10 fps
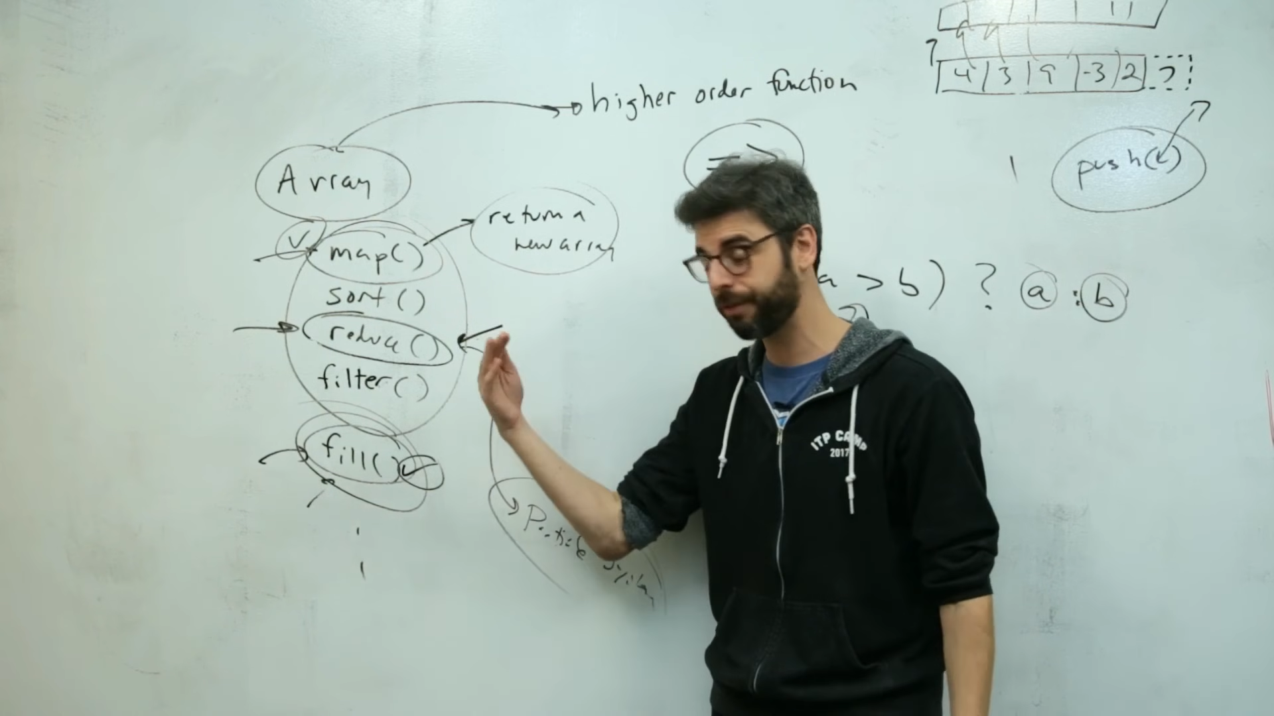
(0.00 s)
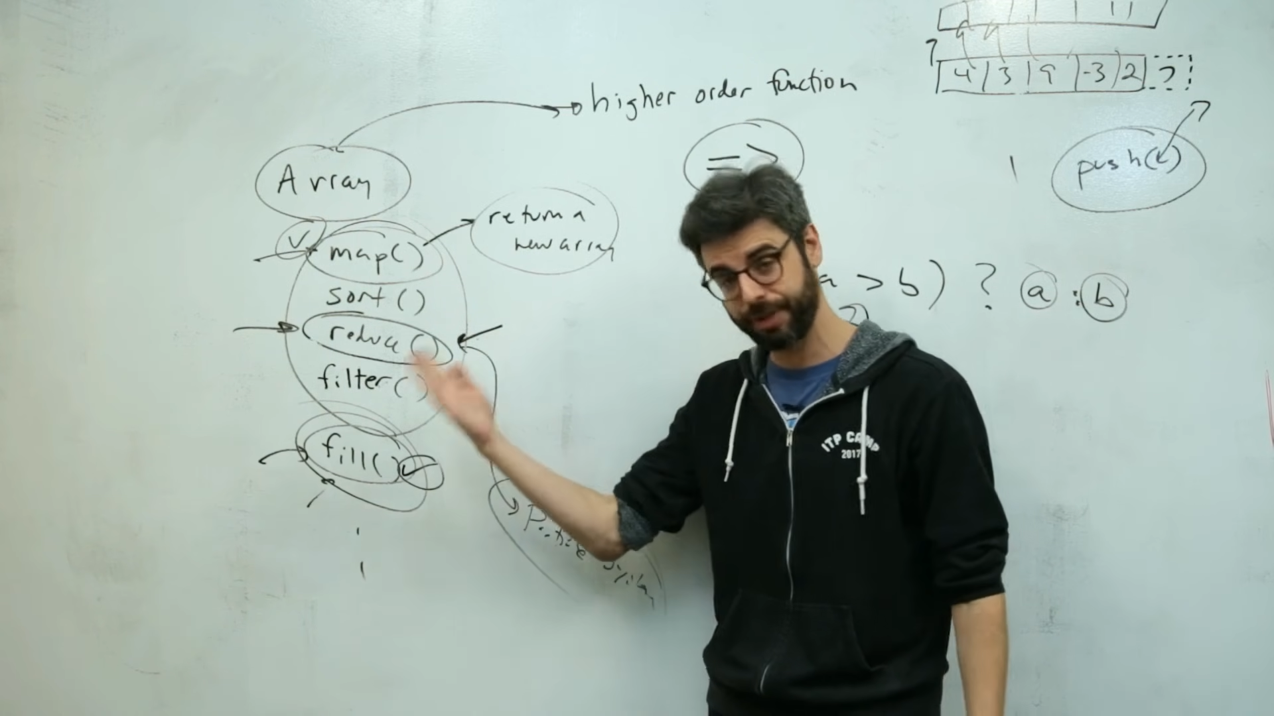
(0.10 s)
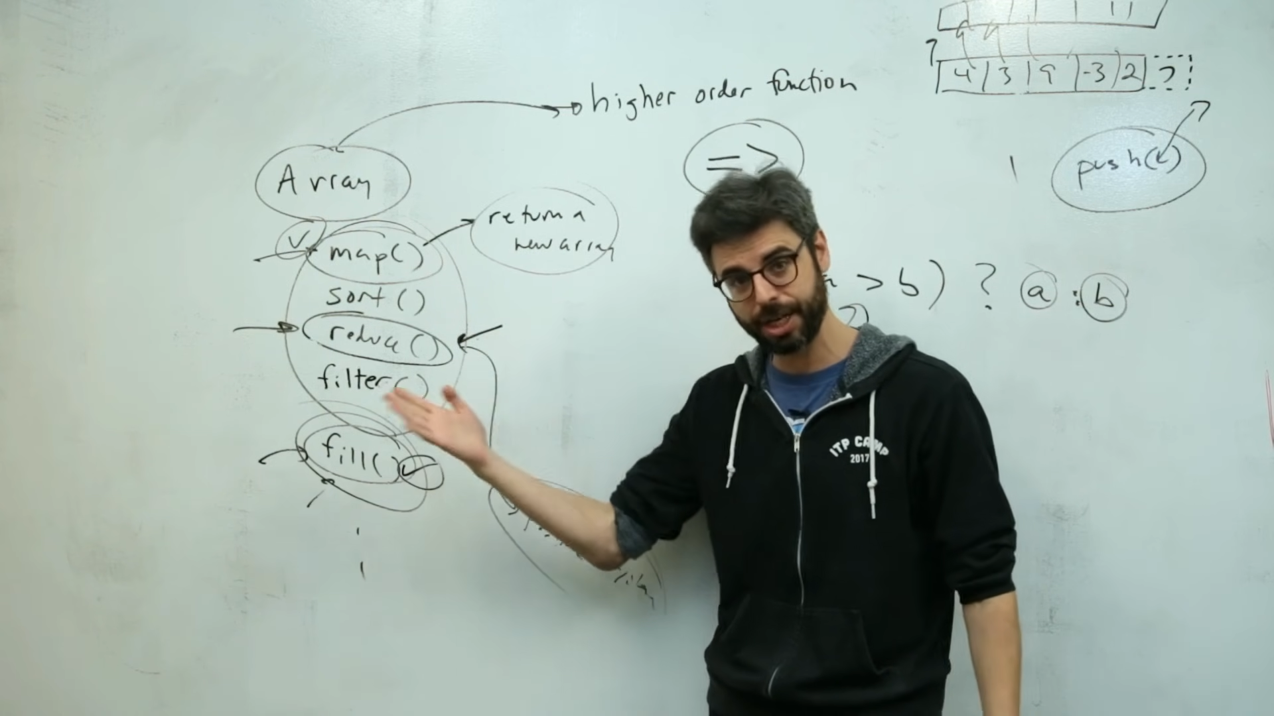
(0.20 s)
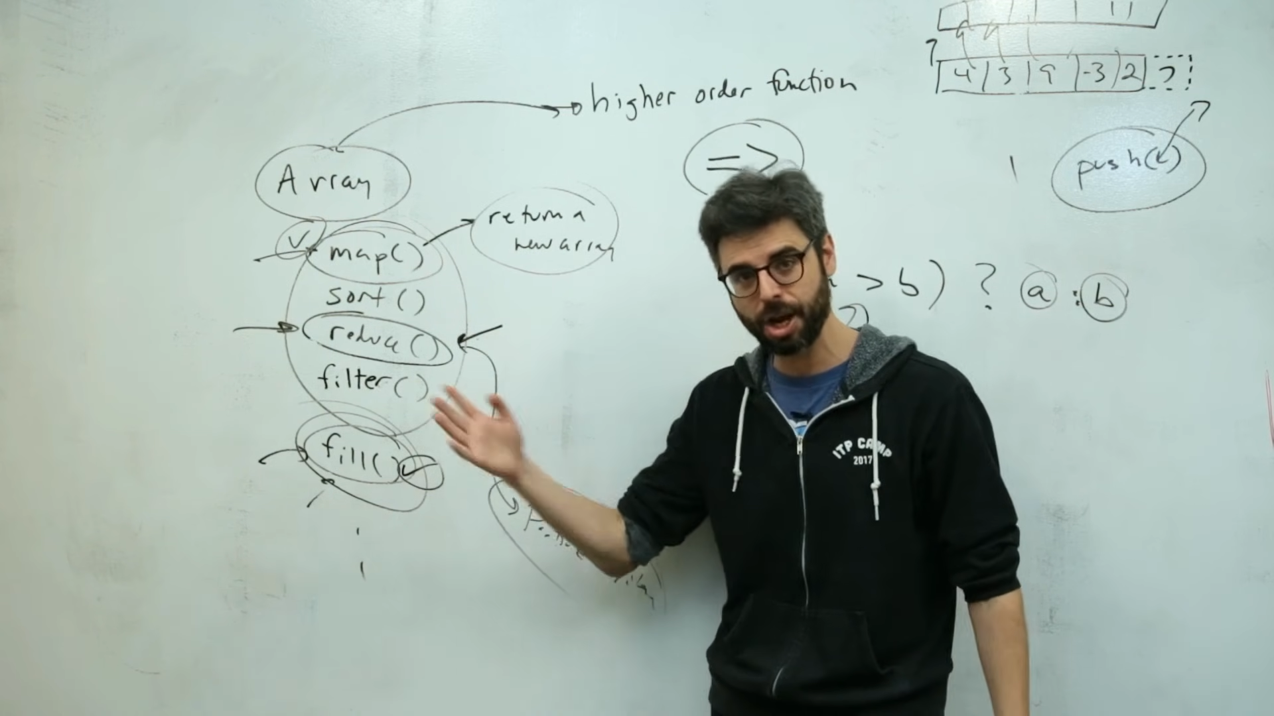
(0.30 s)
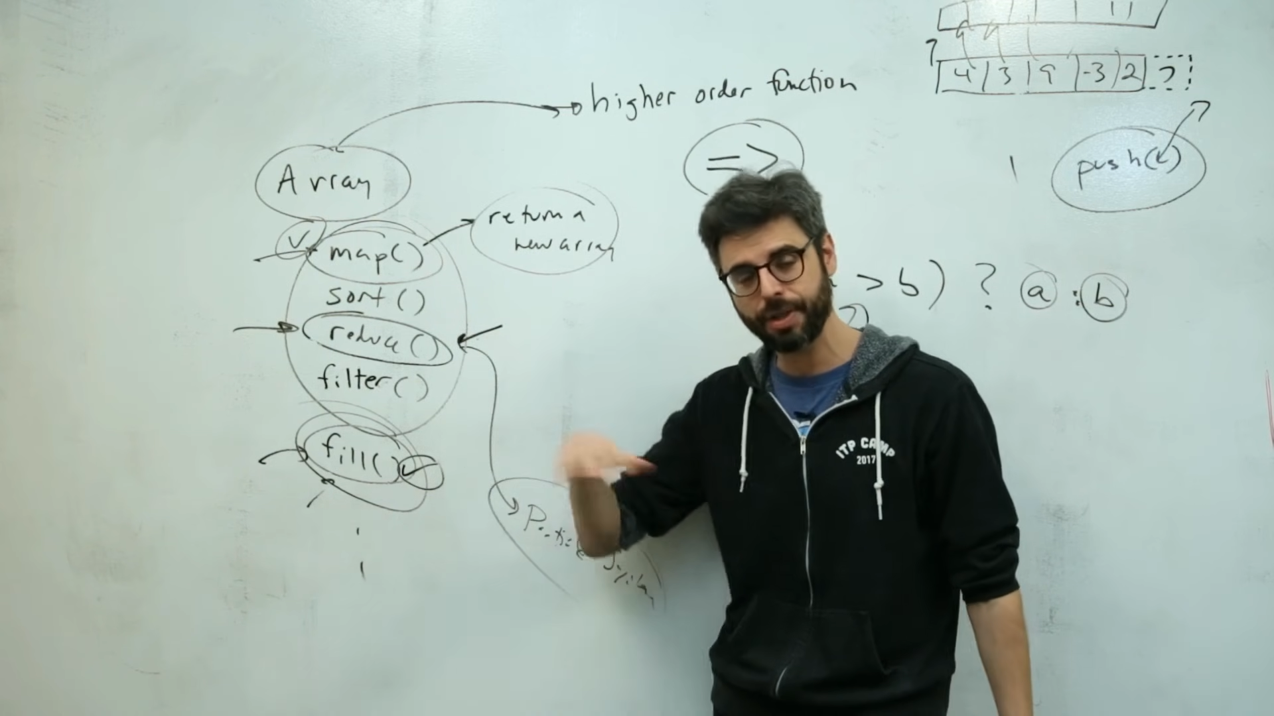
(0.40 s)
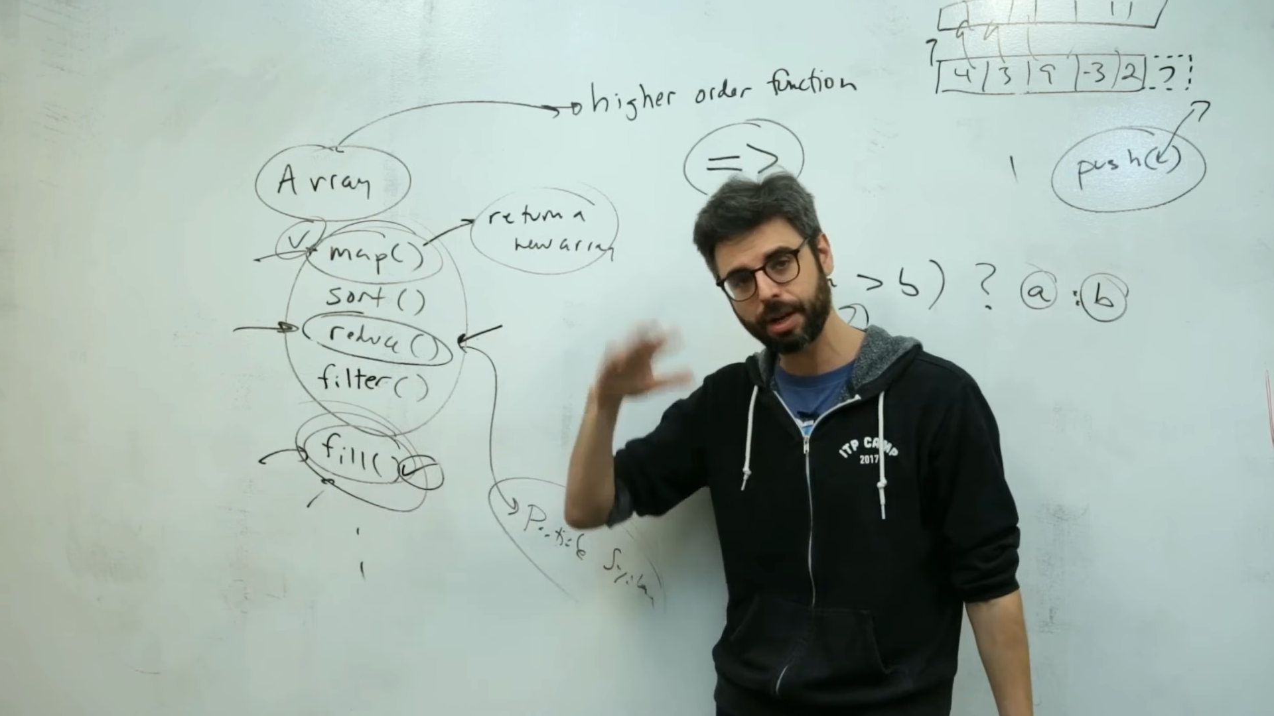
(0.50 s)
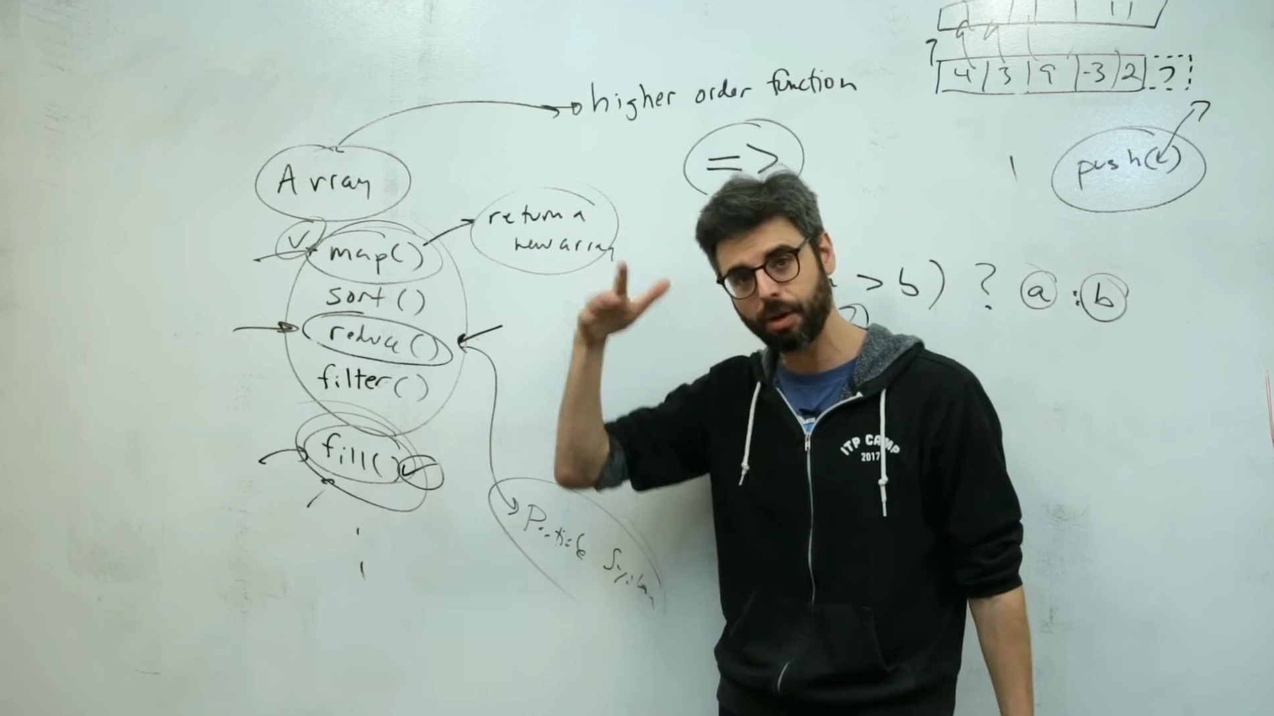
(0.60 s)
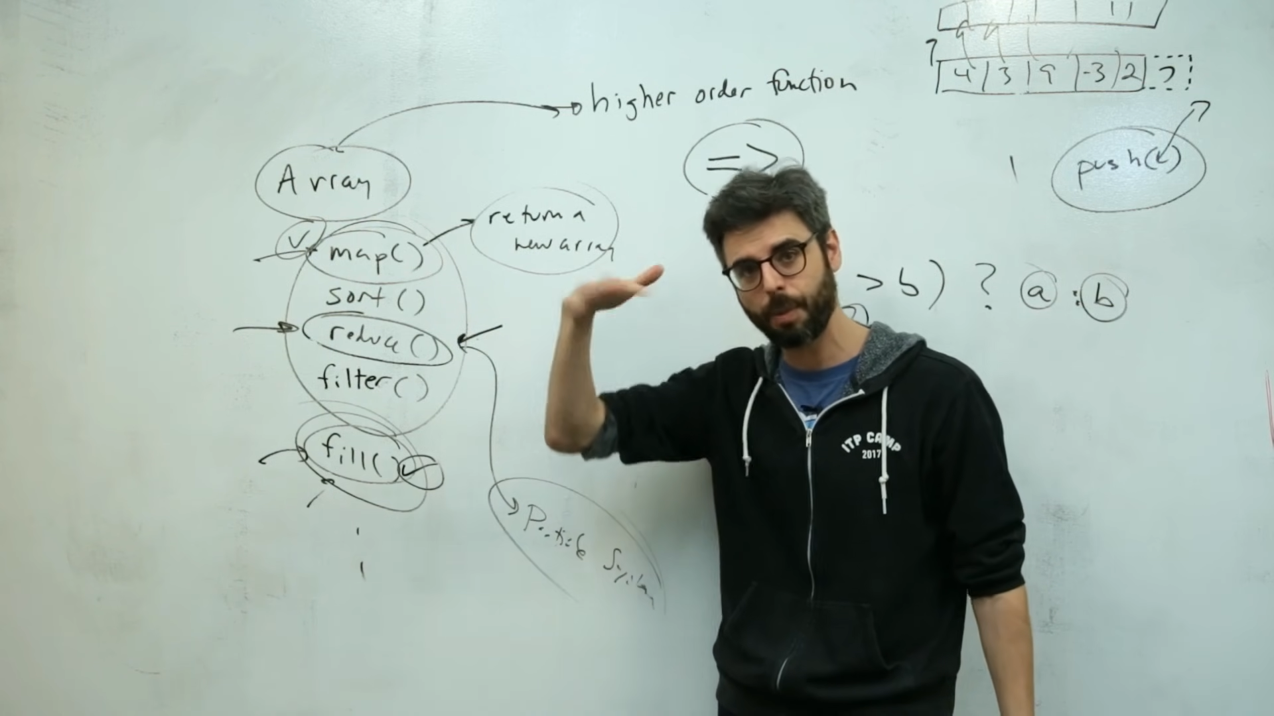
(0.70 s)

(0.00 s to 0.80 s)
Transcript: video that'll